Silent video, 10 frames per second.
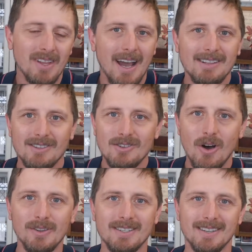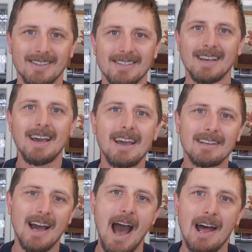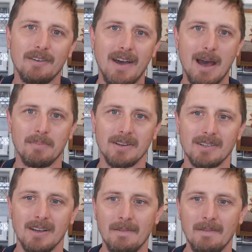that's nonsense. It can't have happened.